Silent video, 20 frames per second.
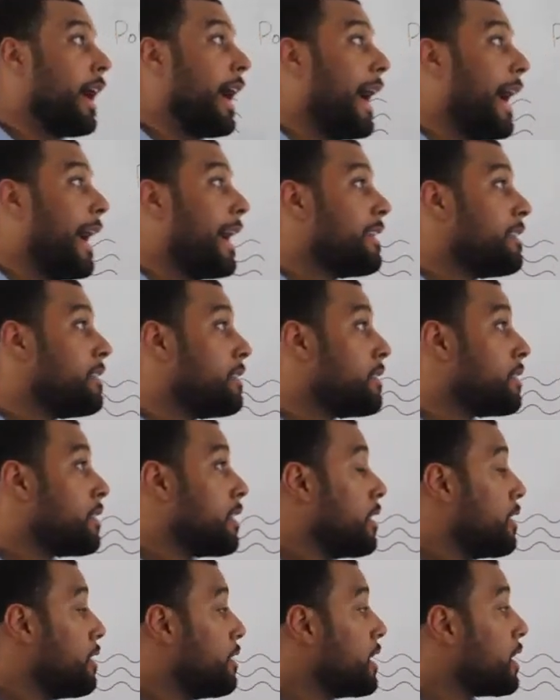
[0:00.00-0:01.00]
and
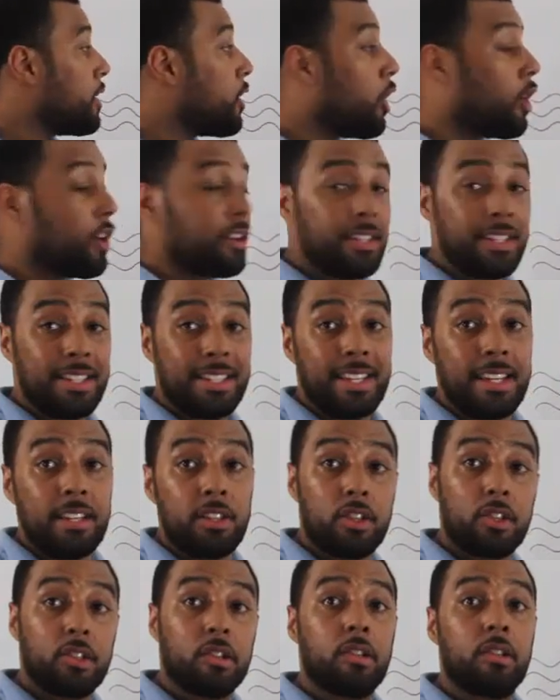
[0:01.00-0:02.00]
the
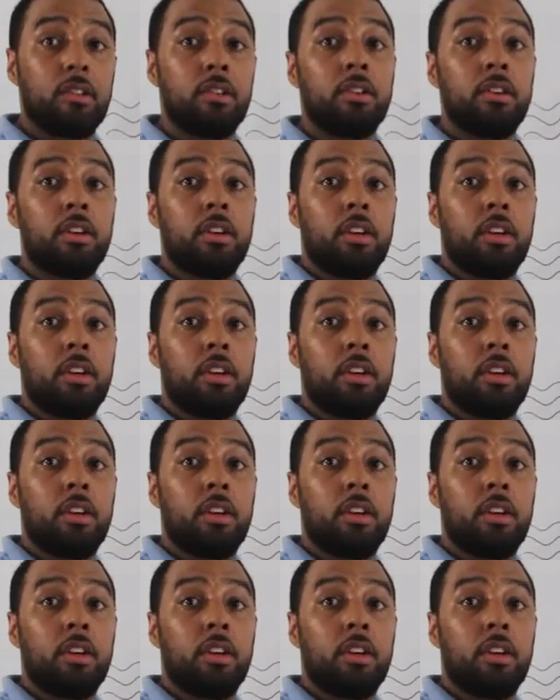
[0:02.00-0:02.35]
condition